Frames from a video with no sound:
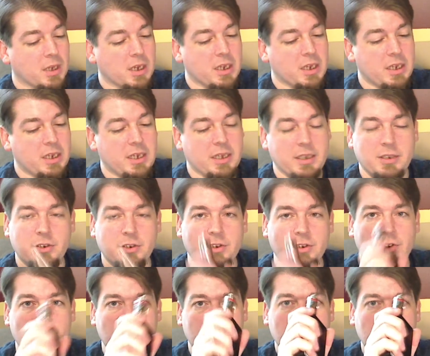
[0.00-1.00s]
It
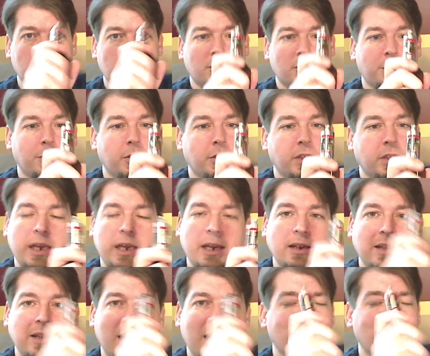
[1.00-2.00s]
is comfortable in the
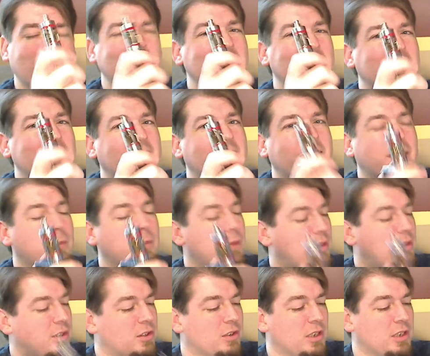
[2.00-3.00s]
hand. I really like it with
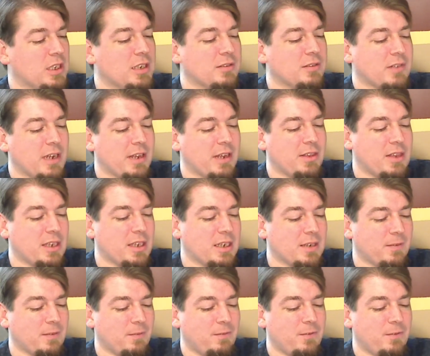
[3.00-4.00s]
the sleeve. I think it
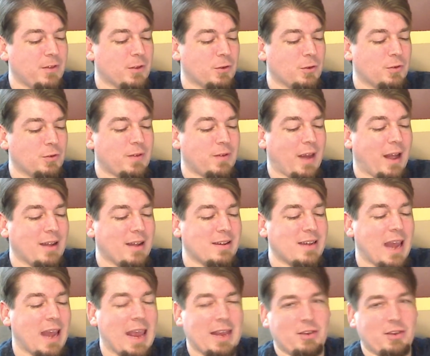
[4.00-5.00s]
feels
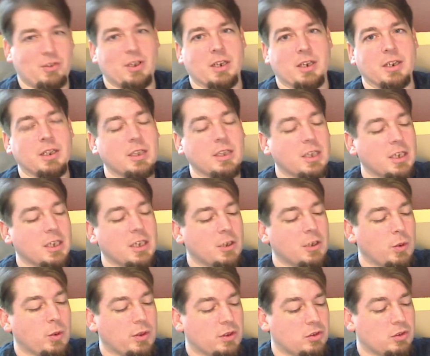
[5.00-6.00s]
fantastic
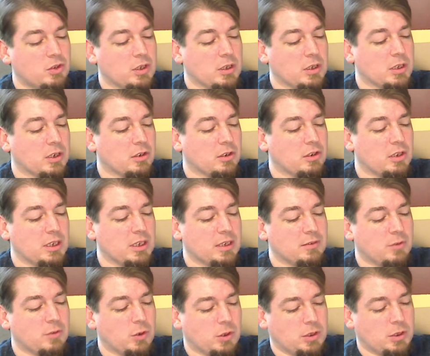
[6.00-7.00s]
with the silicone sleeve
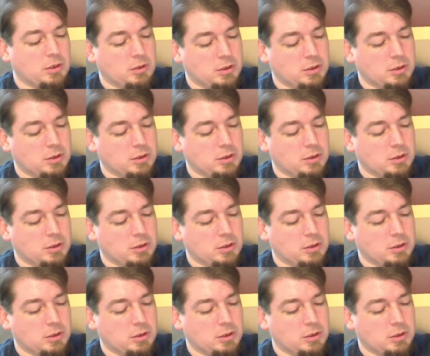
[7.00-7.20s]
on it.